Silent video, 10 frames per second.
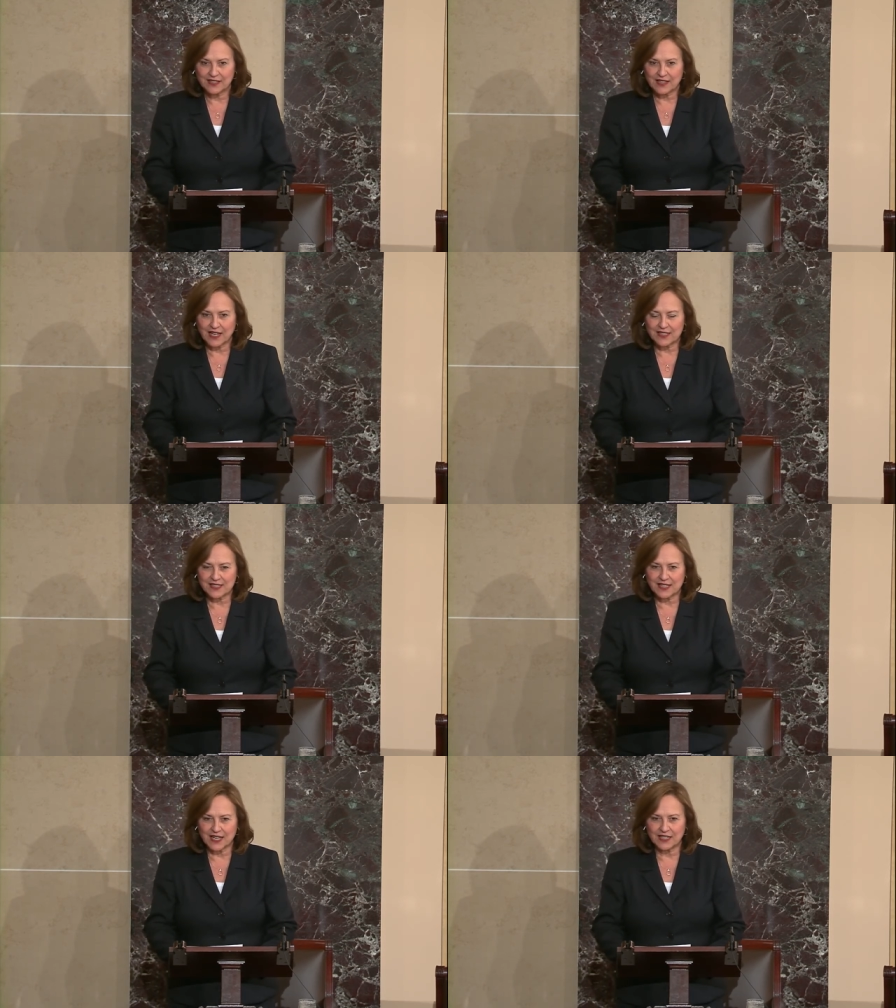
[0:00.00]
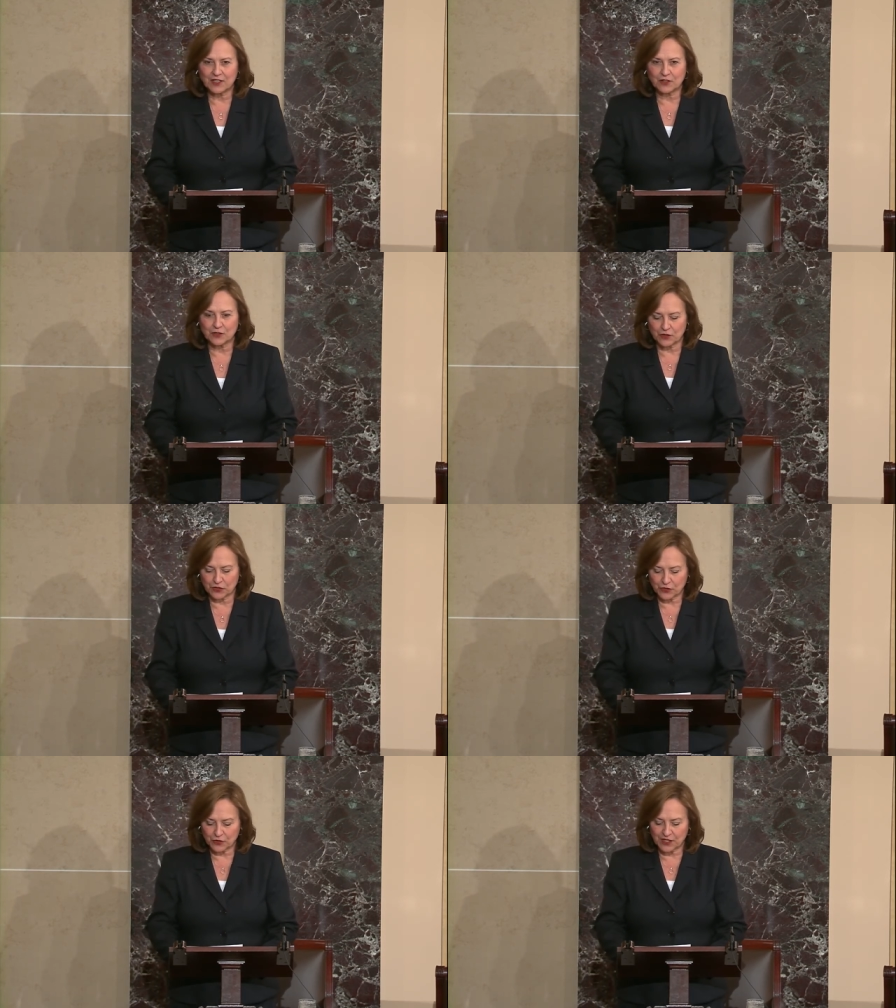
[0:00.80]
That is a near
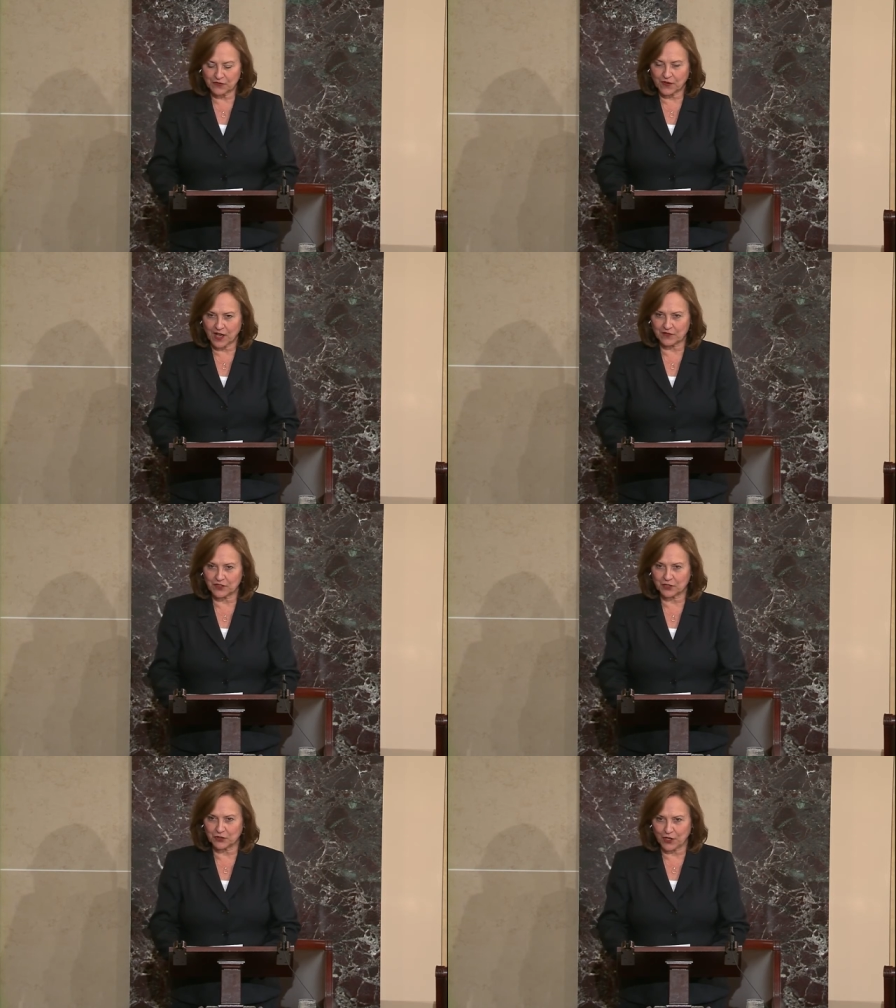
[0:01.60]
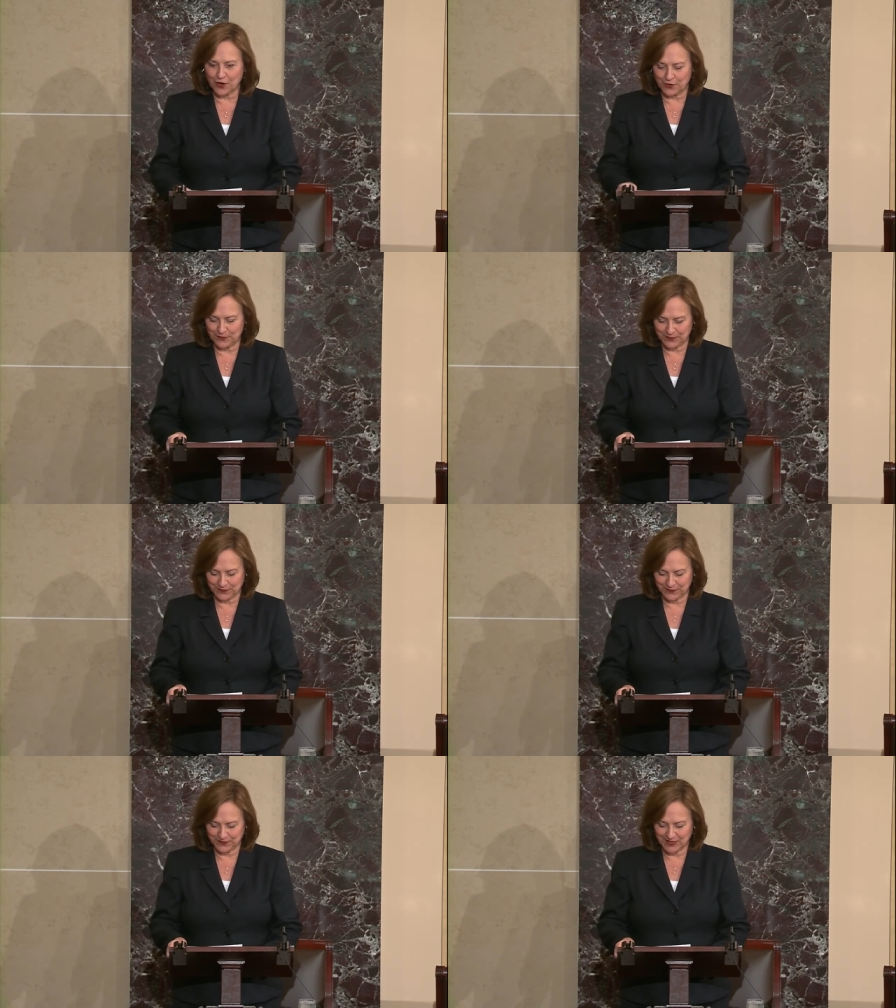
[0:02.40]
35 year low.
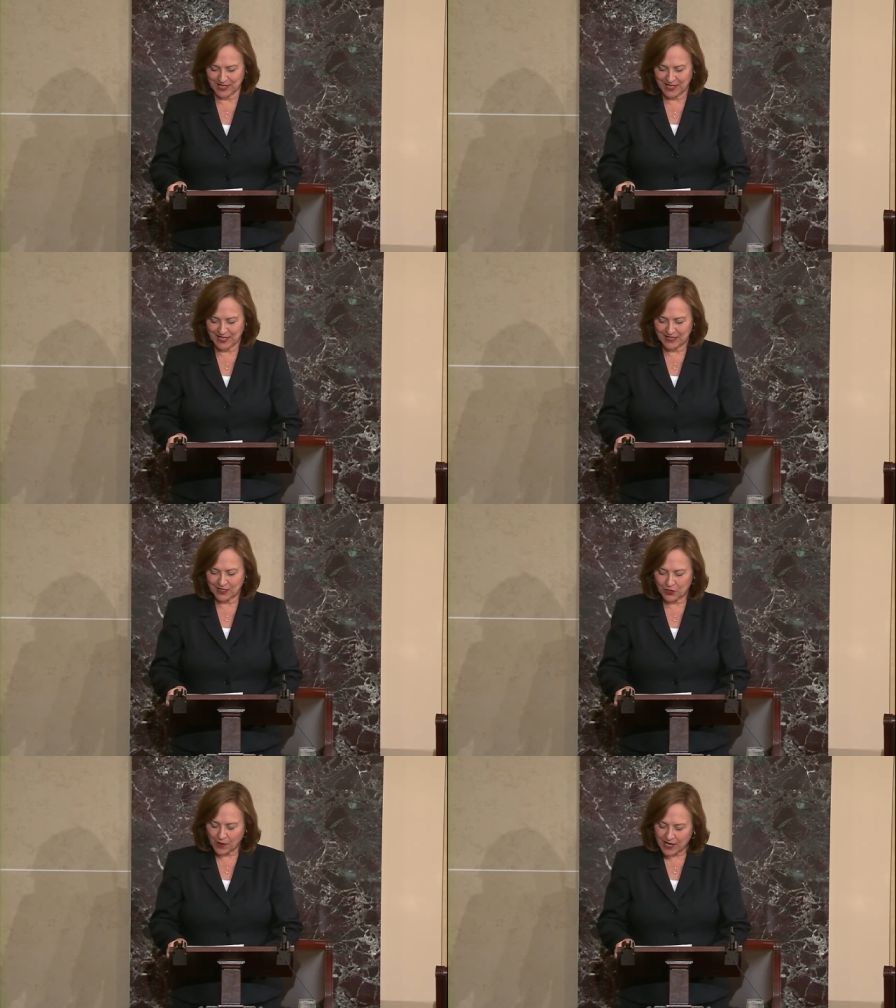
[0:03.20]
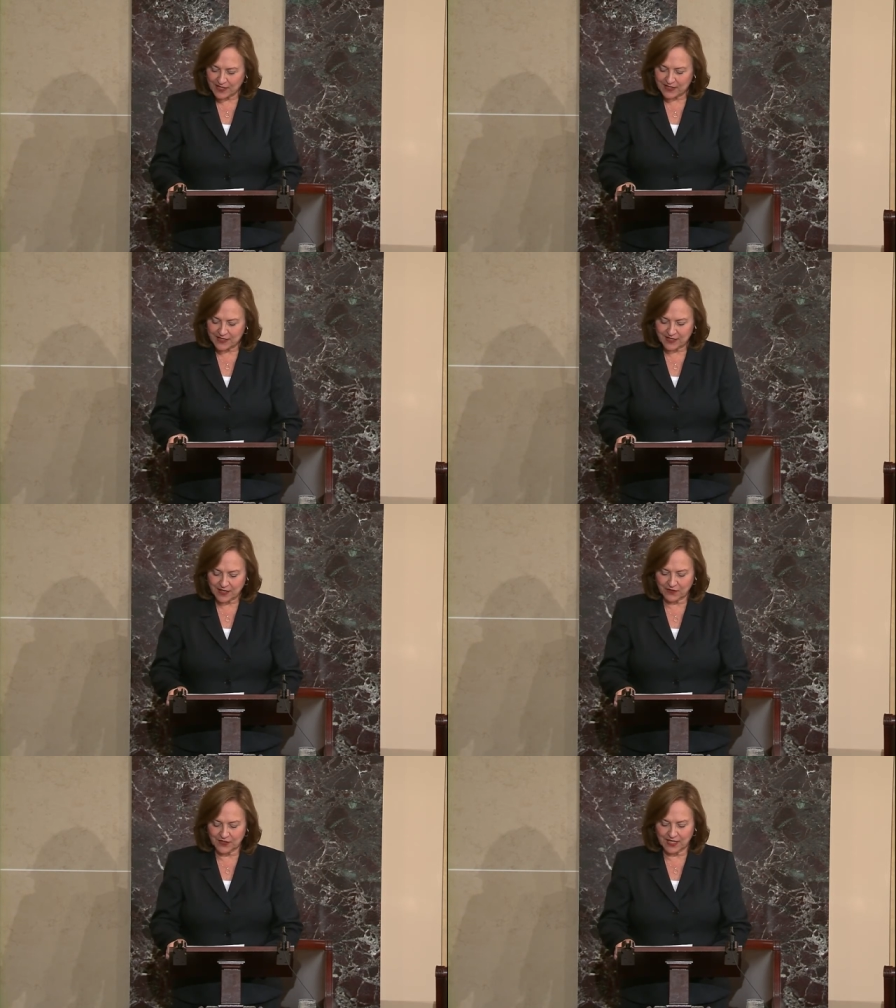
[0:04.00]
The greatness
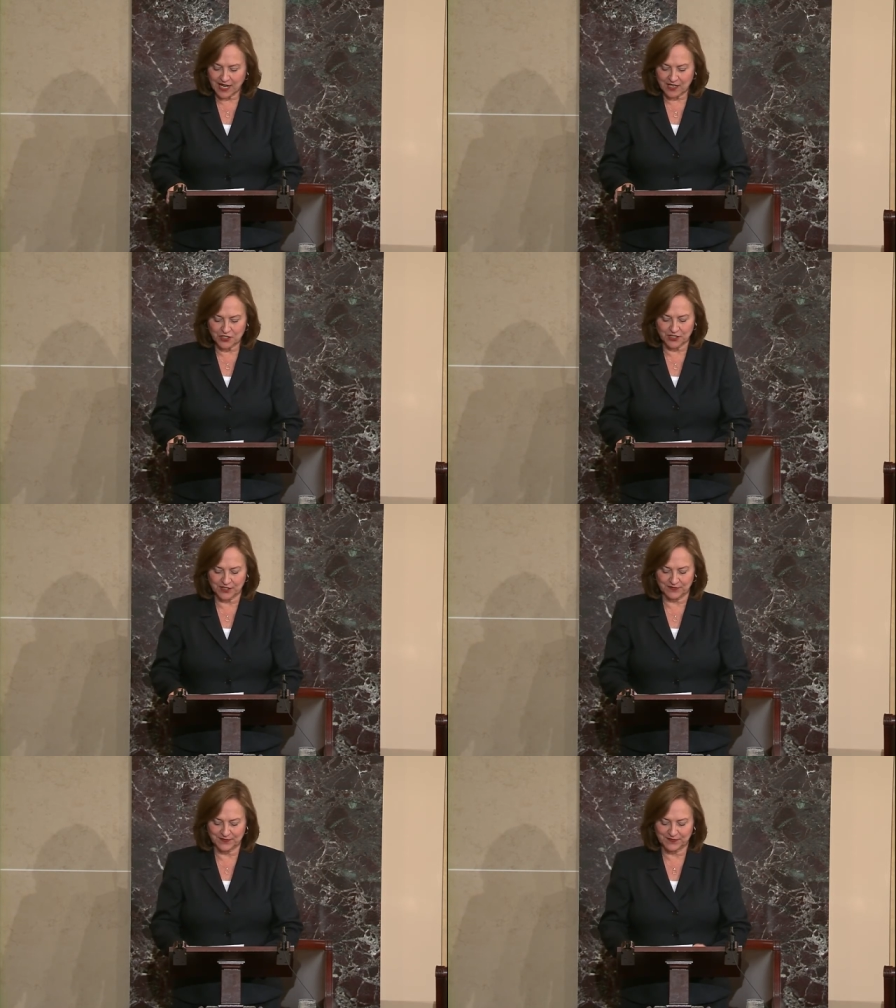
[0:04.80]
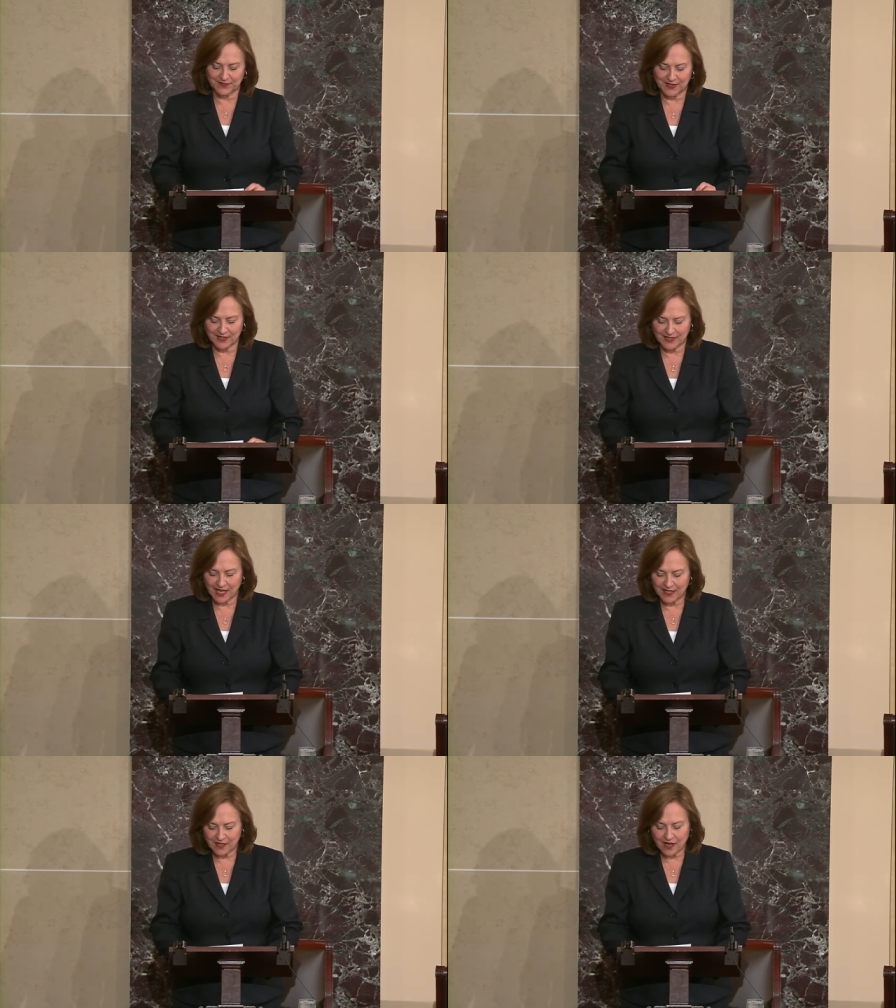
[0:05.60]
of a nation
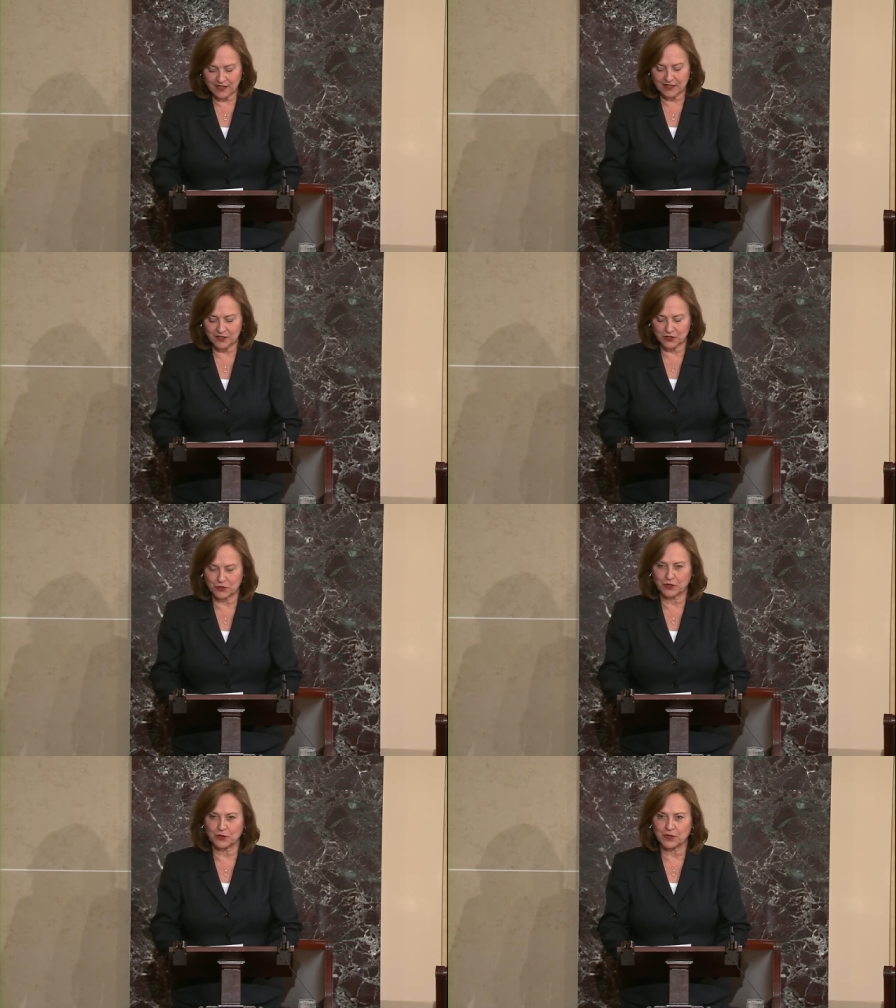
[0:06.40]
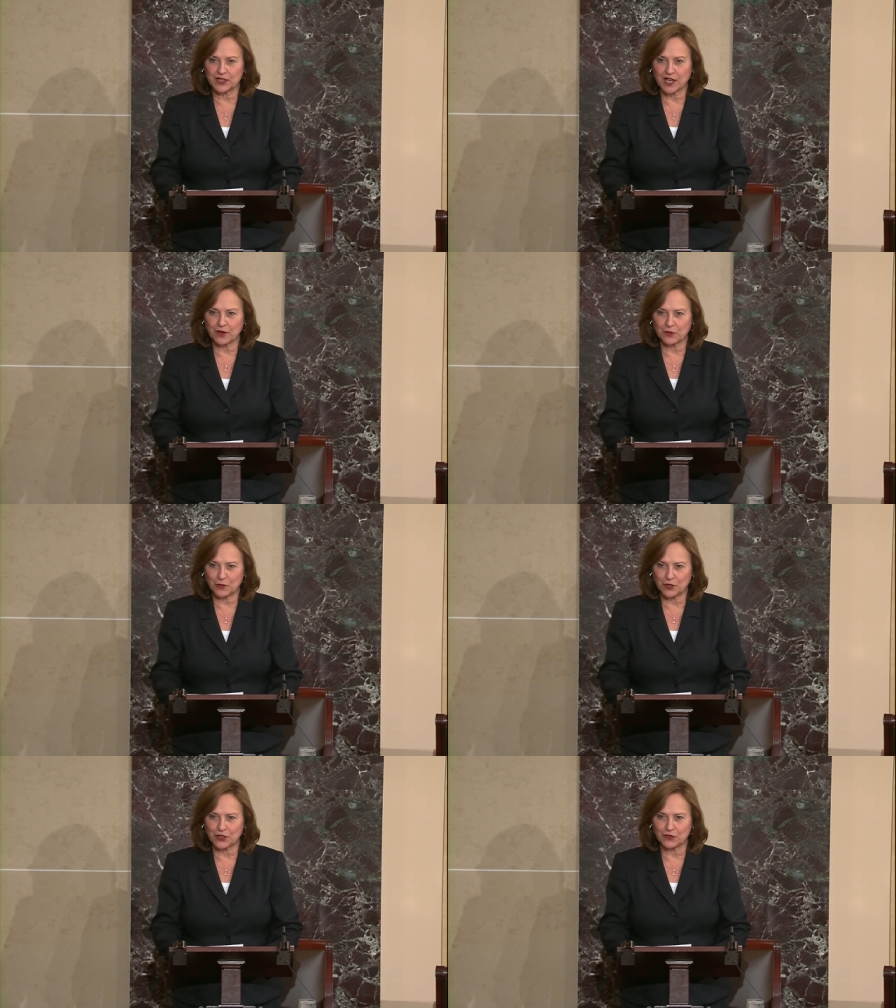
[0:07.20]
cannot endure without
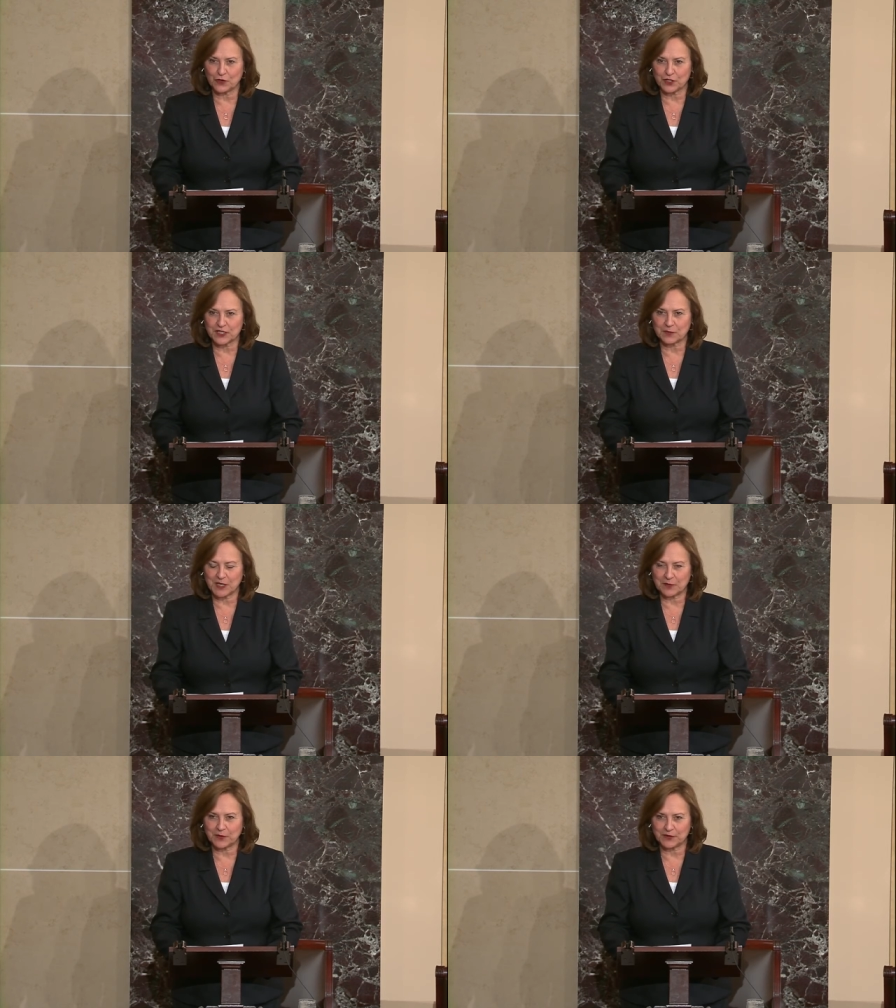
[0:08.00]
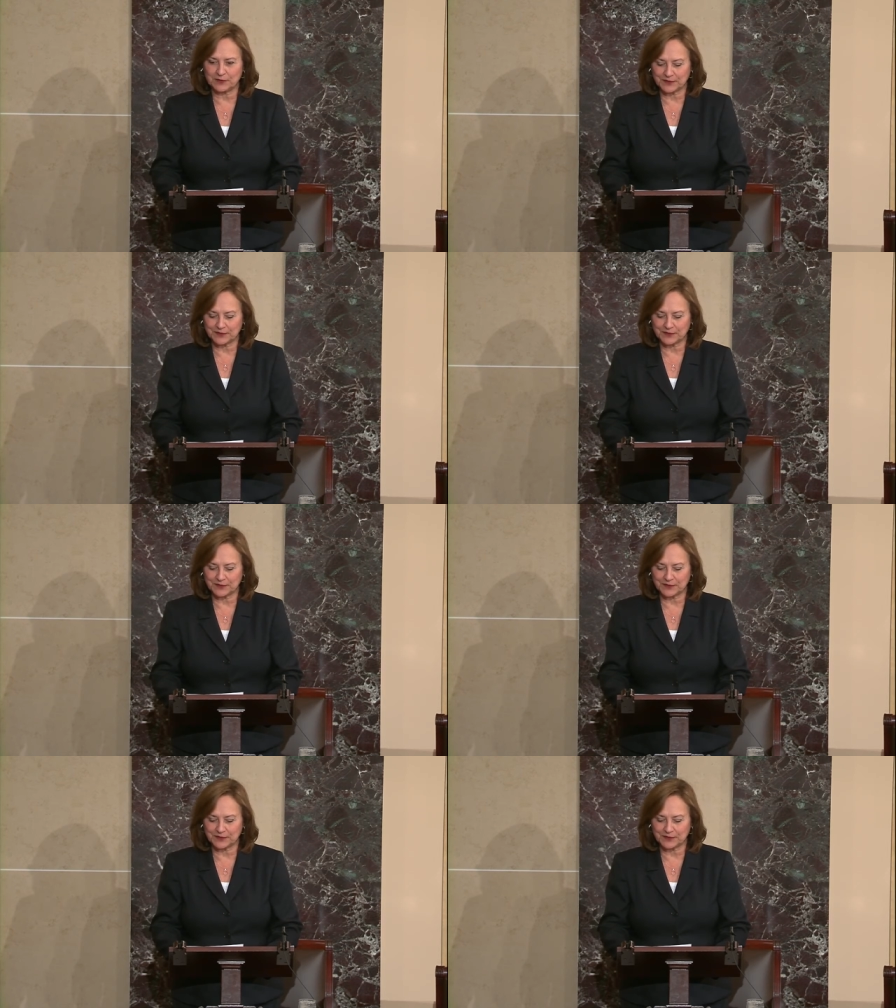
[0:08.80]
work for its people.